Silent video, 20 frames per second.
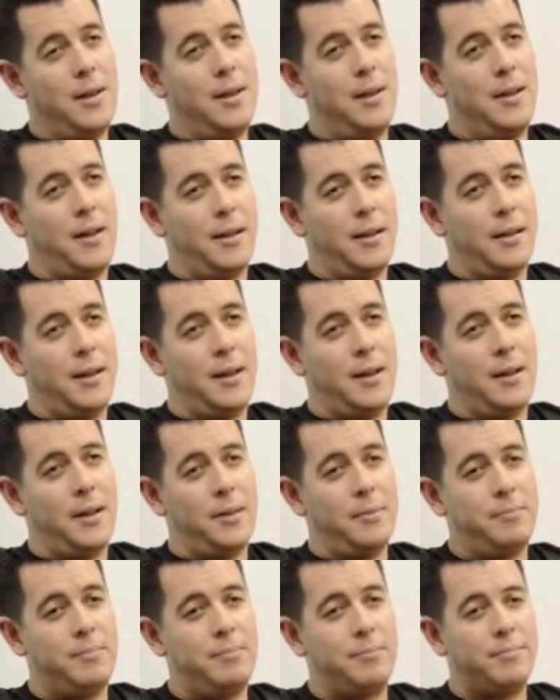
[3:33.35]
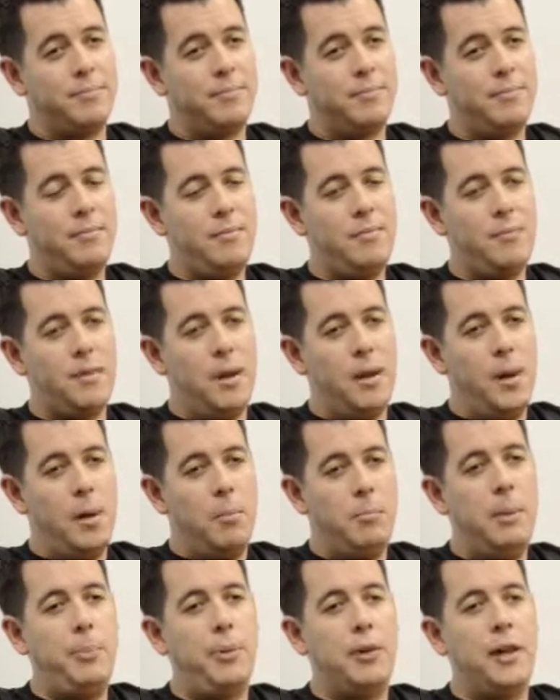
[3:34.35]
I think
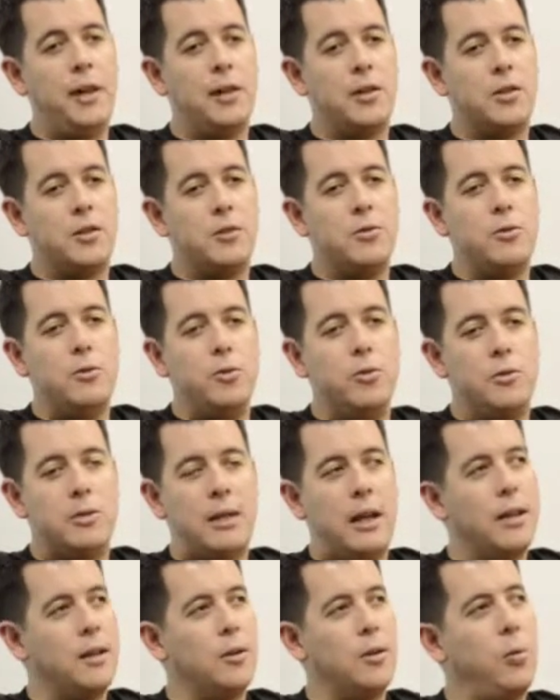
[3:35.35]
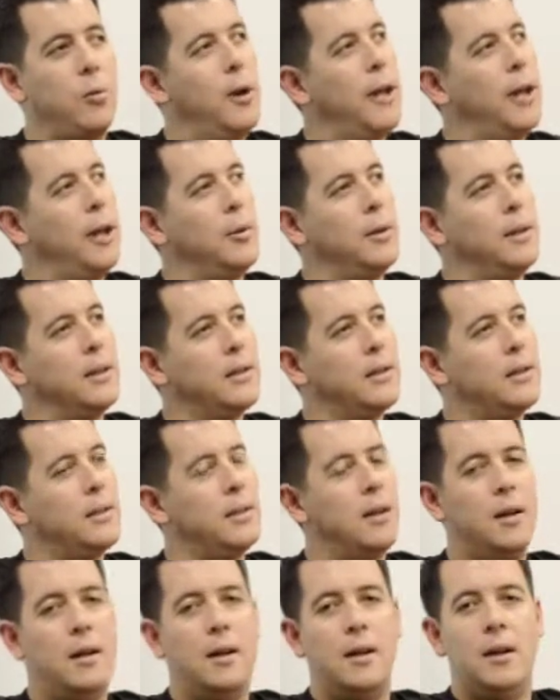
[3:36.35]
people get too taken away with
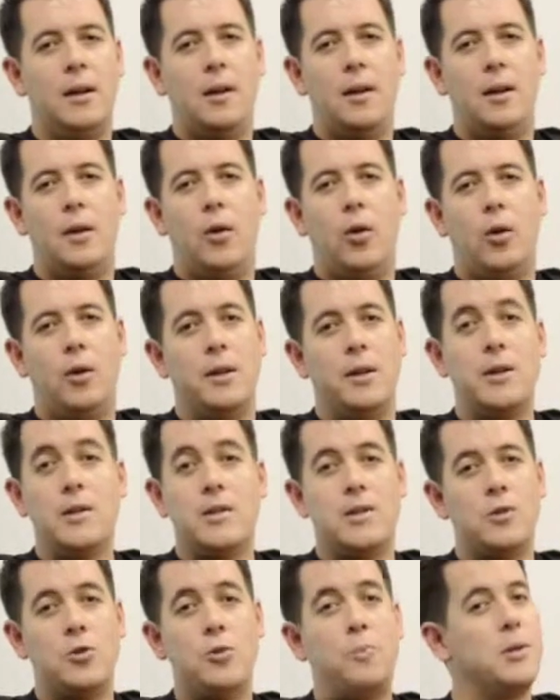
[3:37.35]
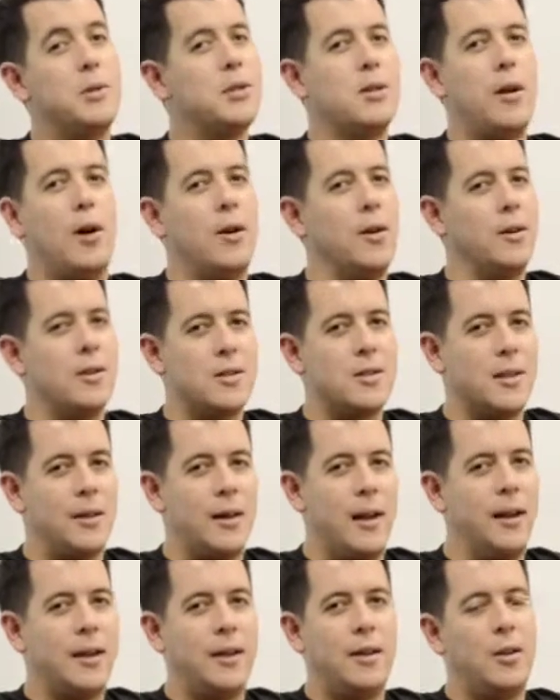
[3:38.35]
all these superstars and
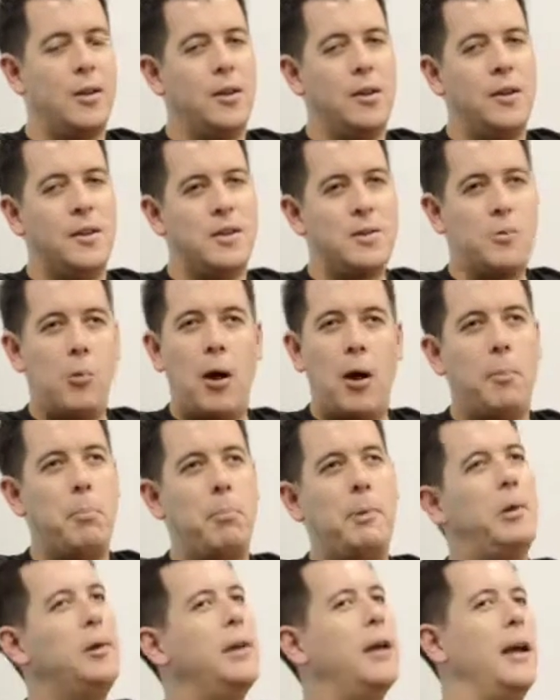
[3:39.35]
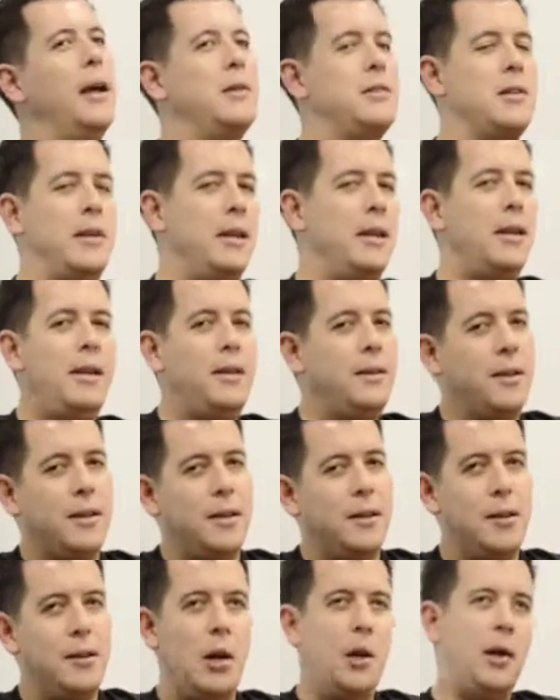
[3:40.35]
this one Bill Gates and
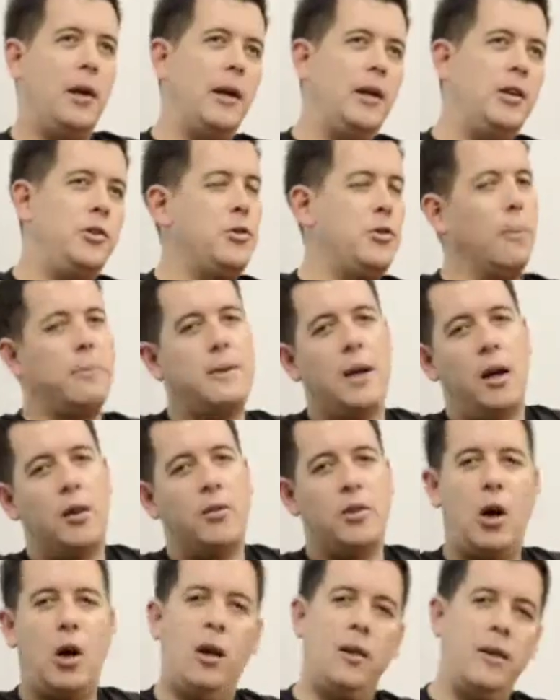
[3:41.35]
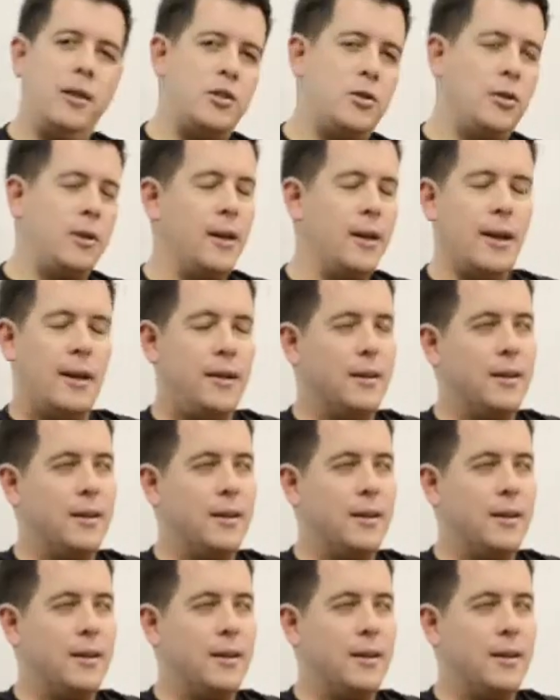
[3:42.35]
he dropped out of college and all that.